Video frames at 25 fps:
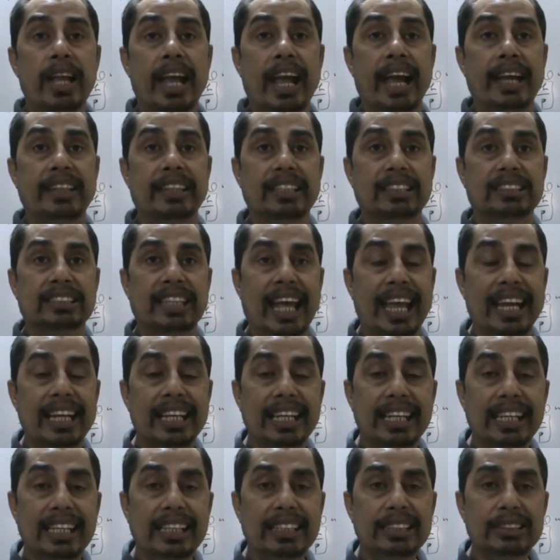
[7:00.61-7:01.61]
and the
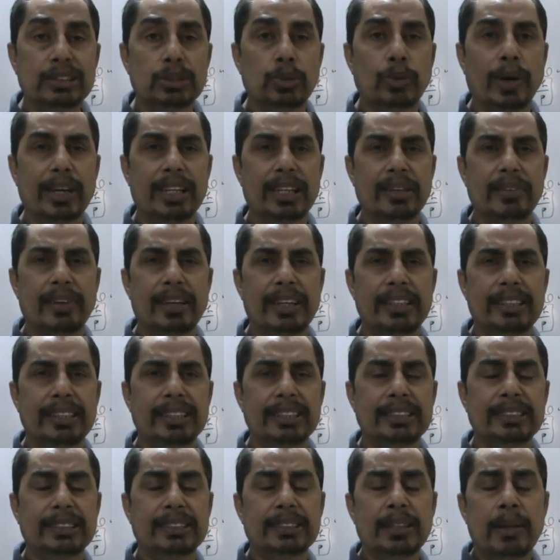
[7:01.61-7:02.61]
cycling, whatever it
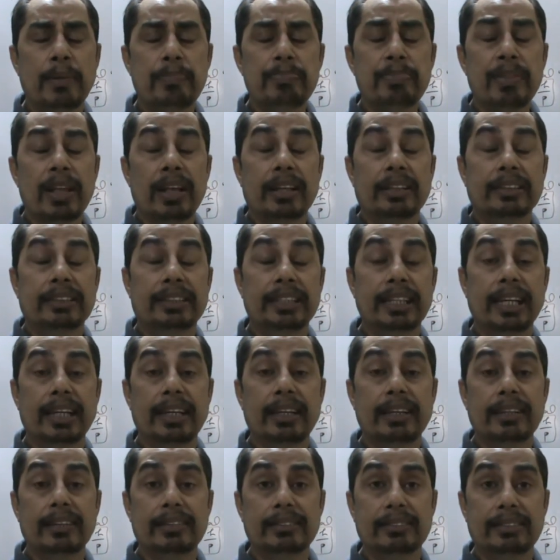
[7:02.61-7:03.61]
is,
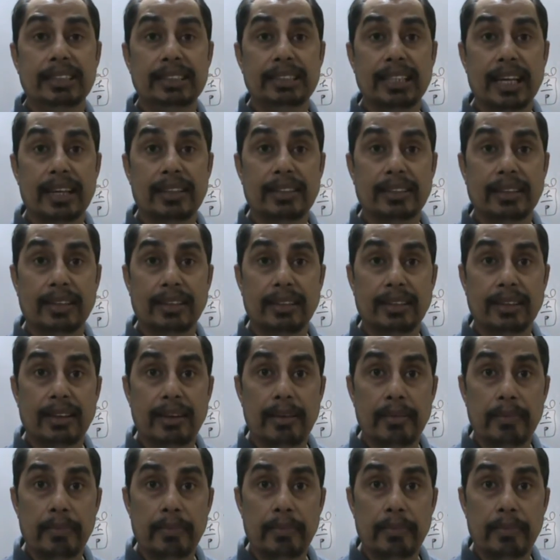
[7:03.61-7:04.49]
these are the